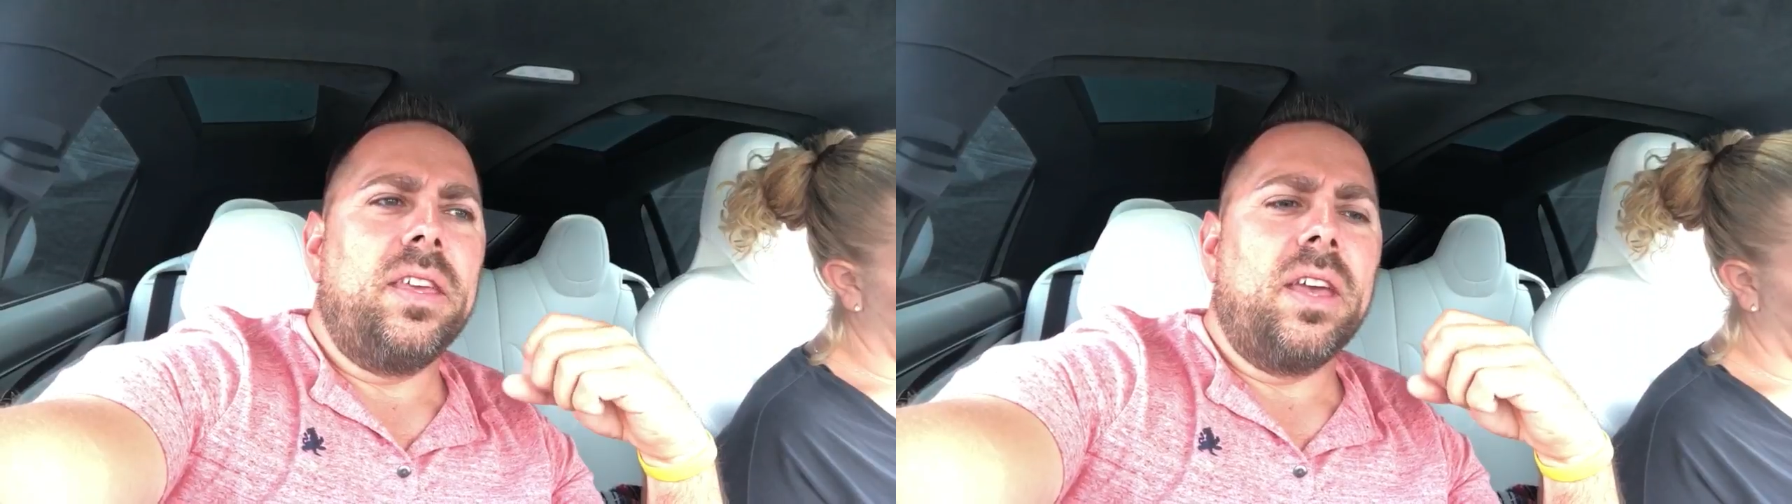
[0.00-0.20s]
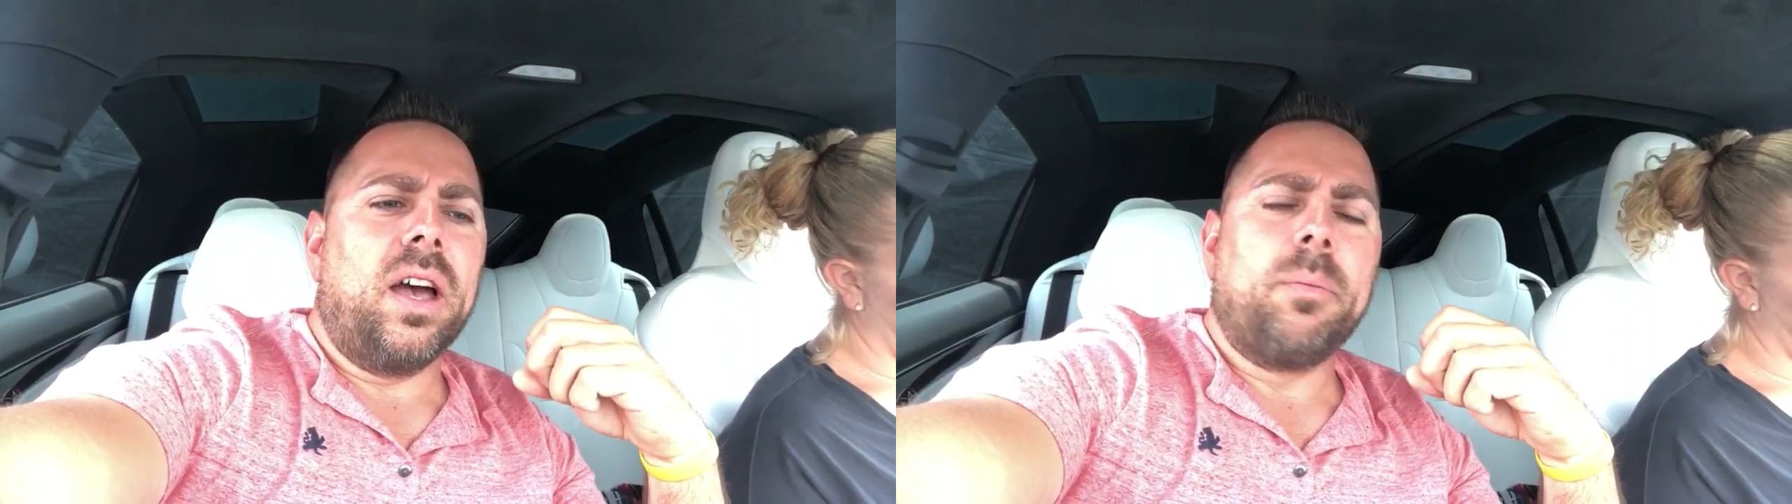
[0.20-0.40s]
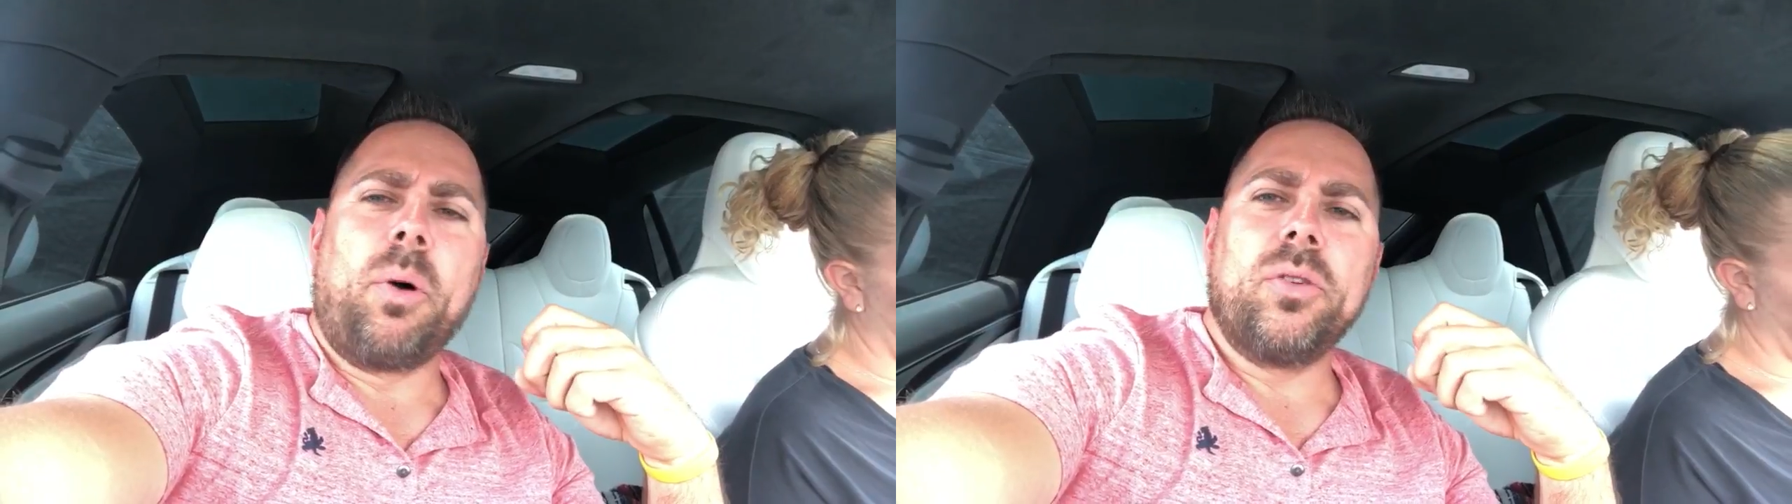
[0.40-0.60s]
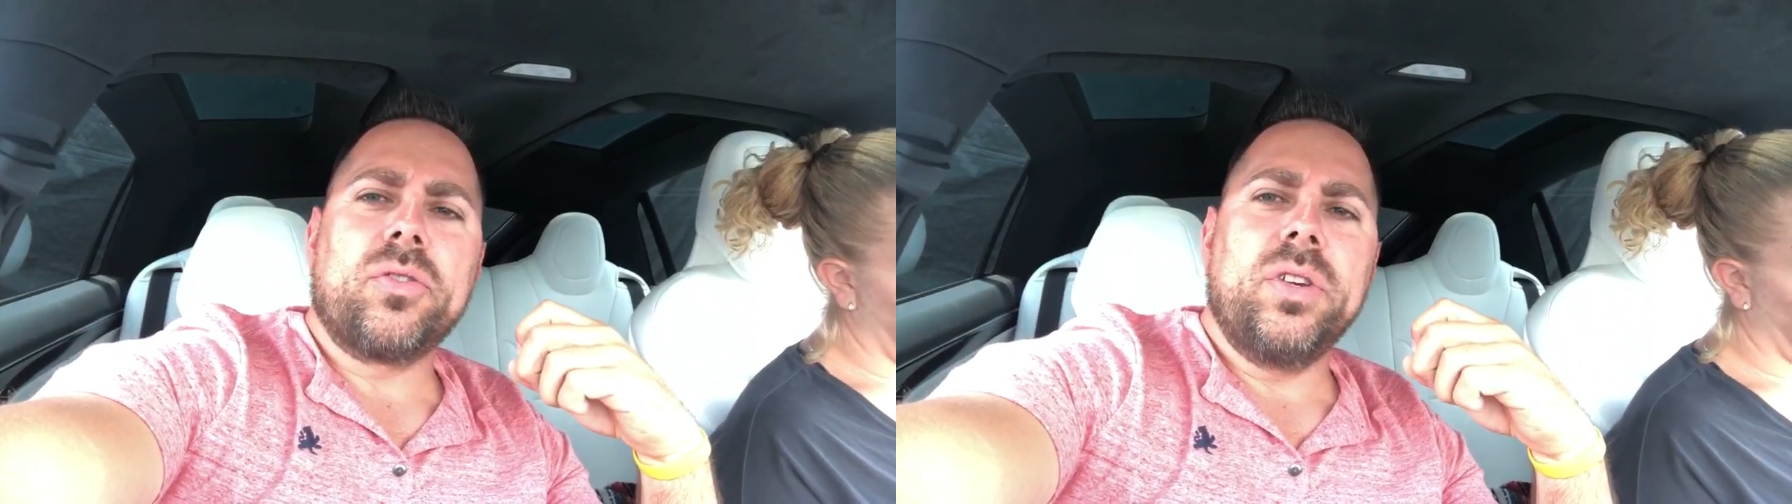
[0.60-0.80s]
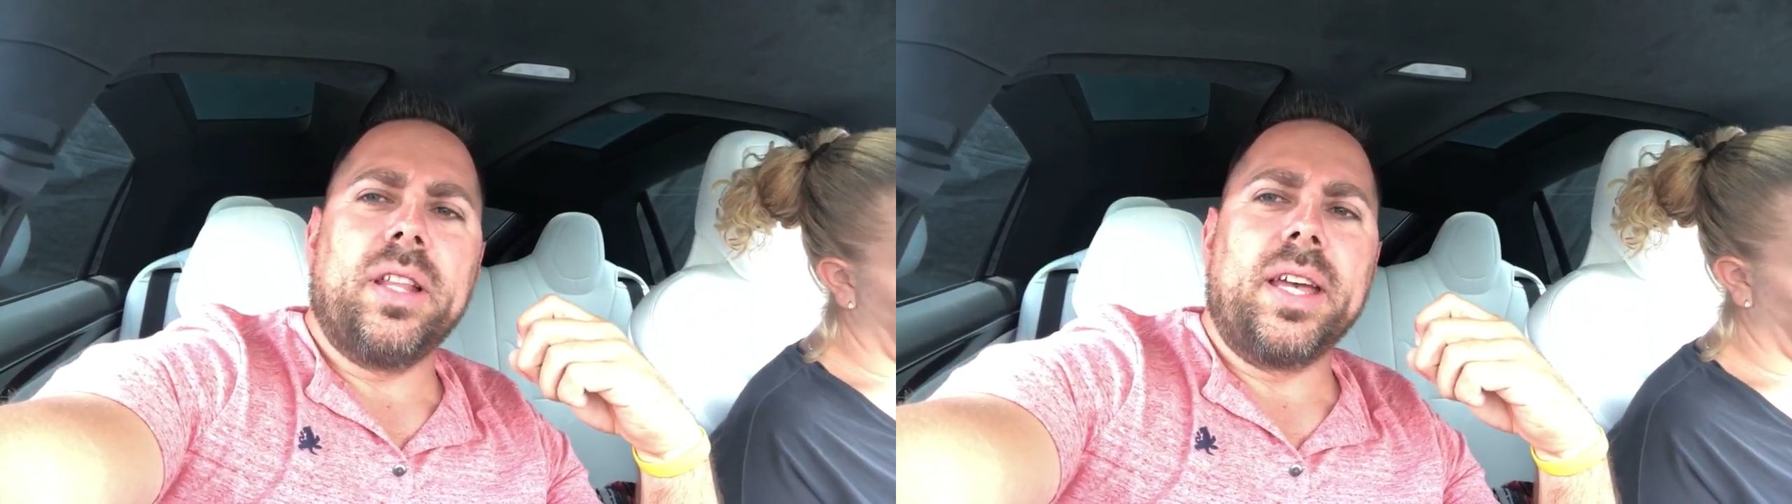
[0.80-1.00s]
the
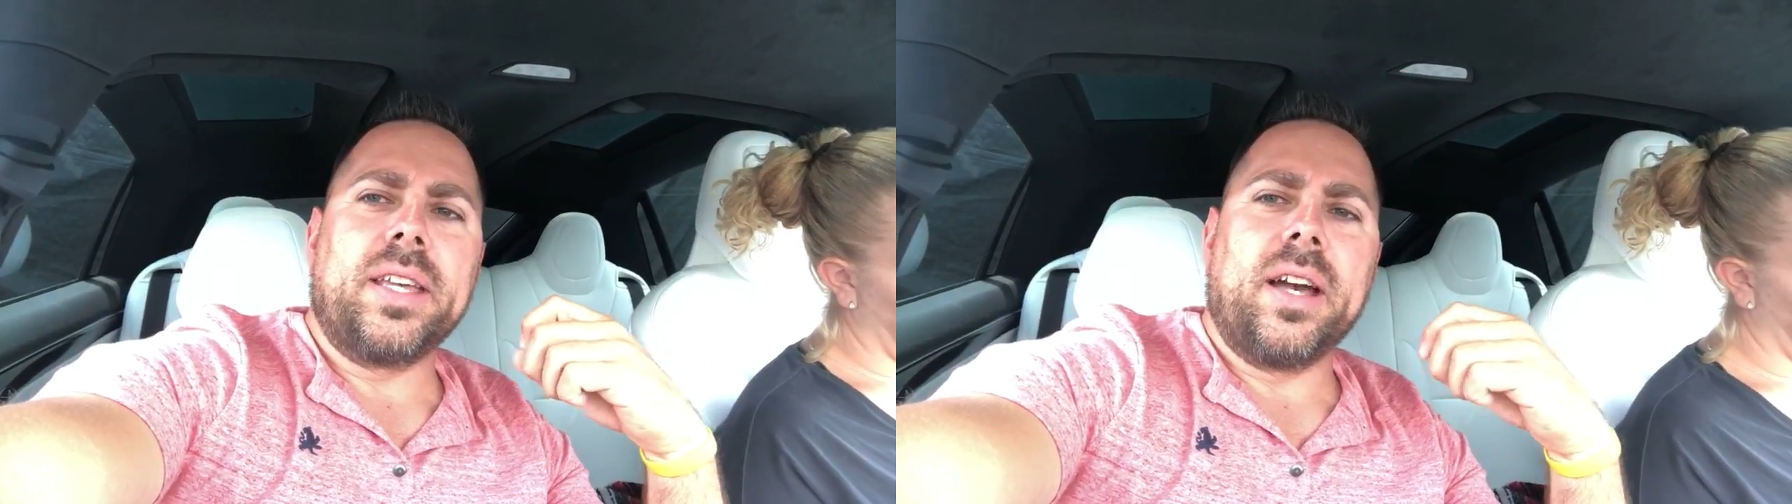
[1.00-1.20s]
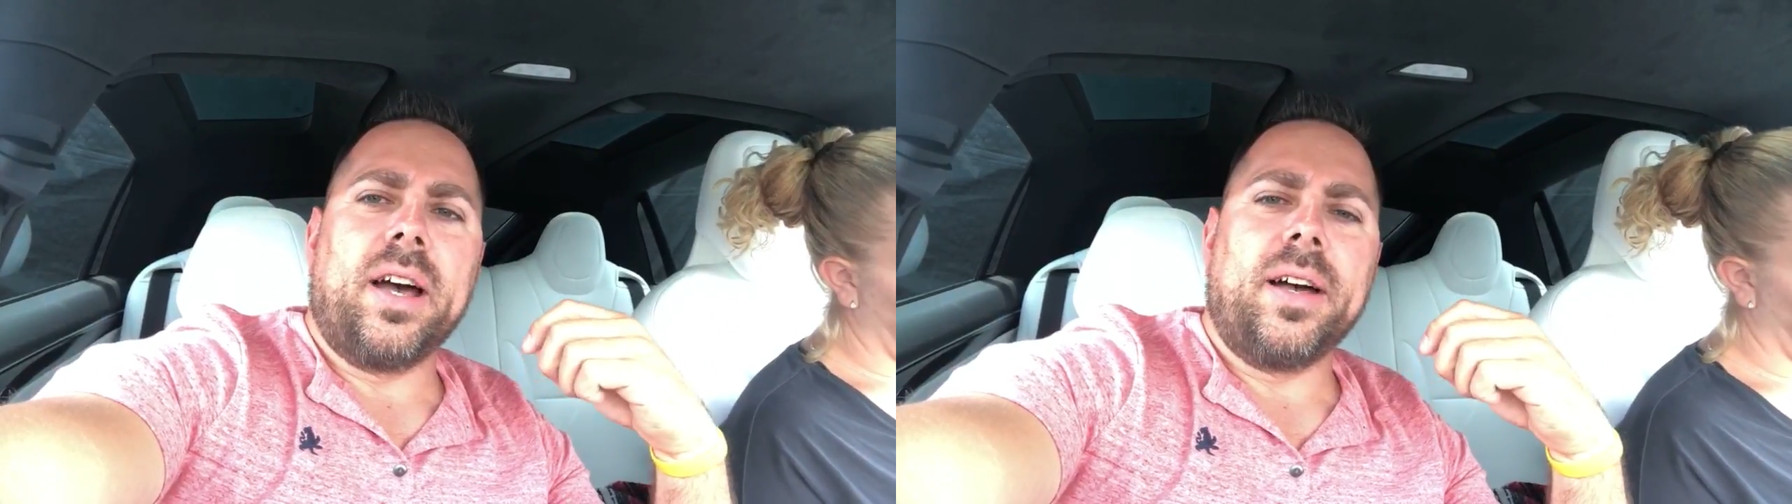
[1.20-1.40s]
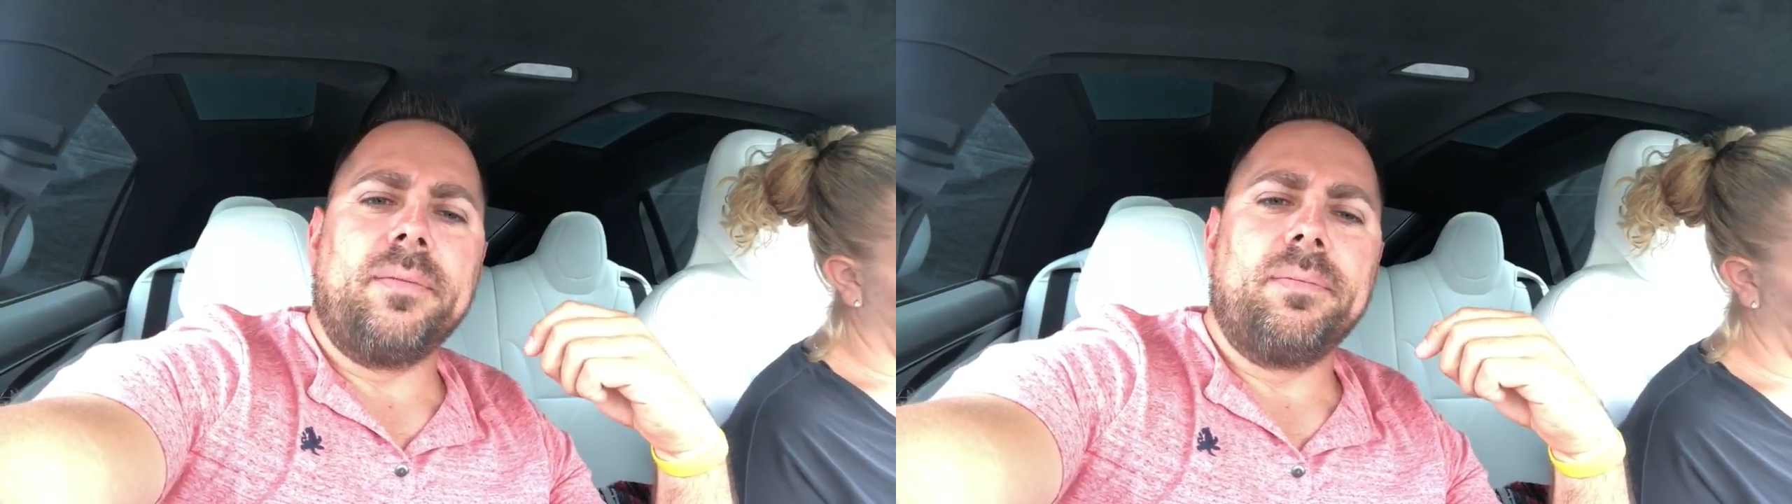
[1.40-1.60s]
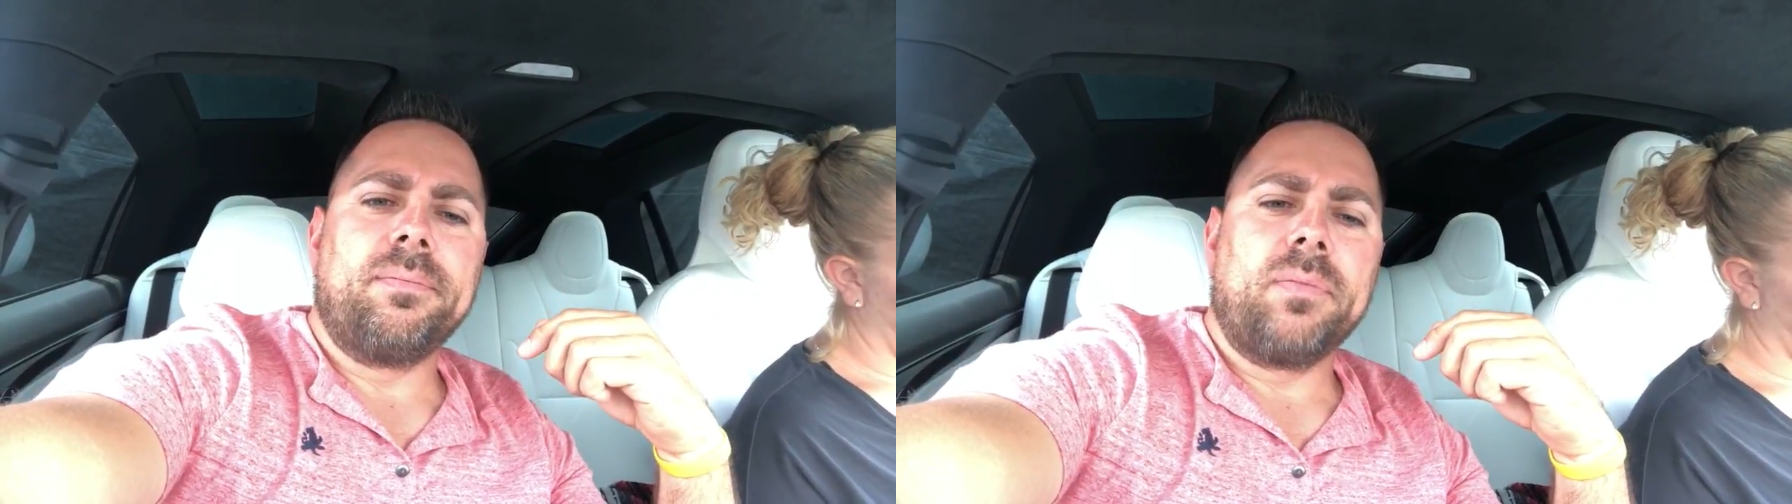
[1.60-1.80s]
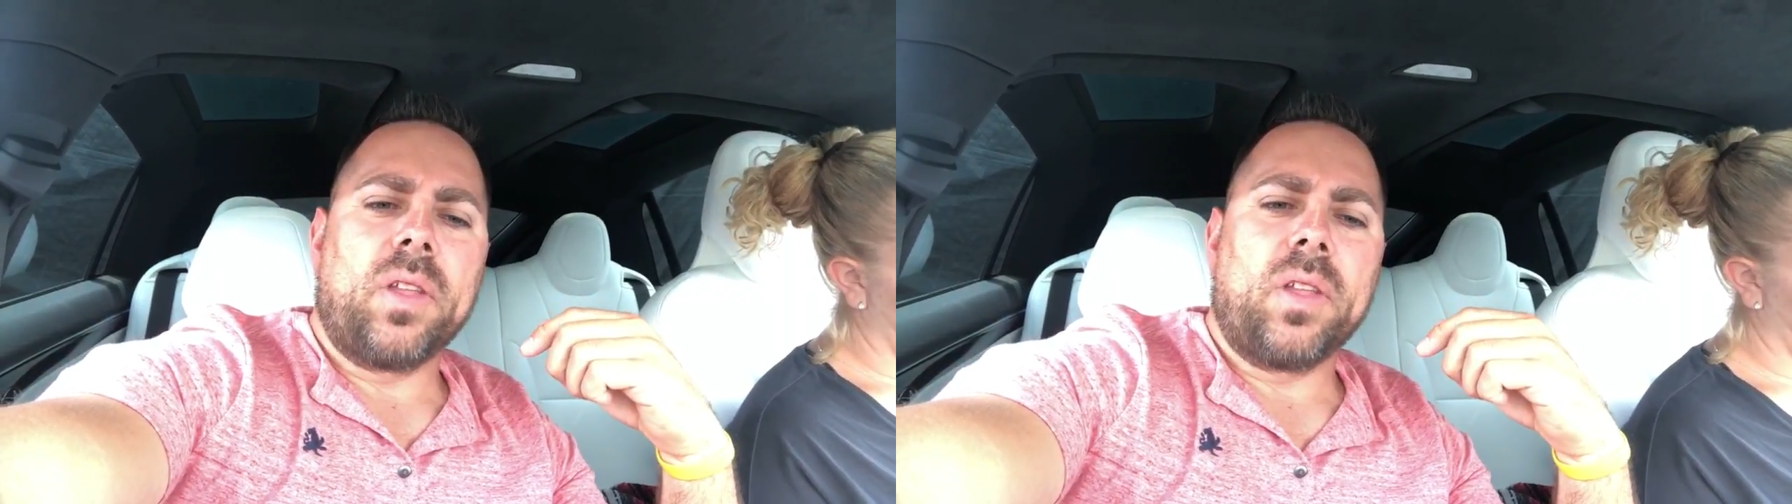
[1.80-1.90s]
upholstery, like I